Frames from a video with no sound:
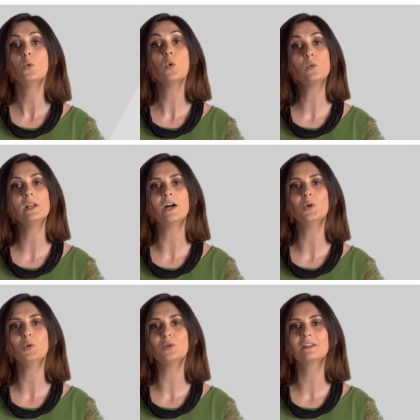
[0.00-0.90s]
We will now
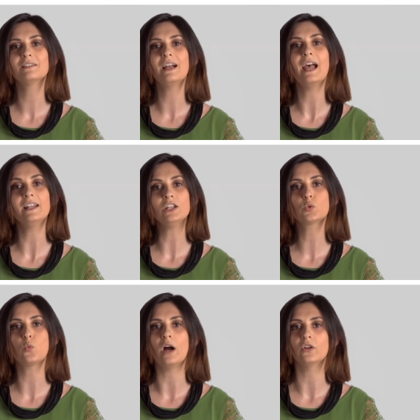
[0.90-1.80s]
look at
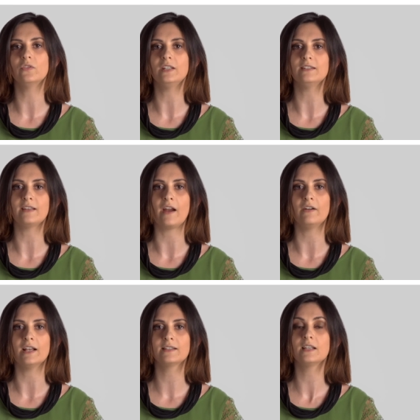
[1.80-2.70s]
each one of these
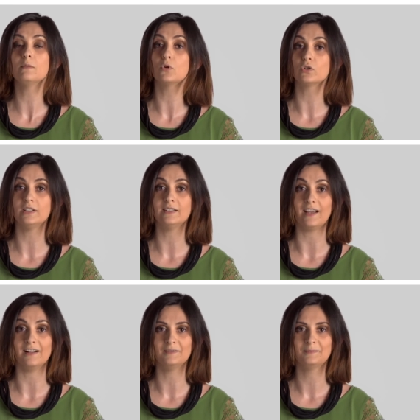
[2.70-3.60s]
areas in more
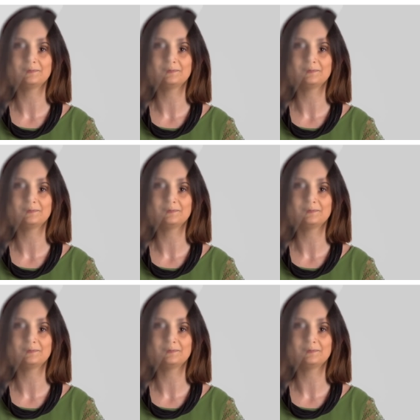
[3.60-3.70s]
detail.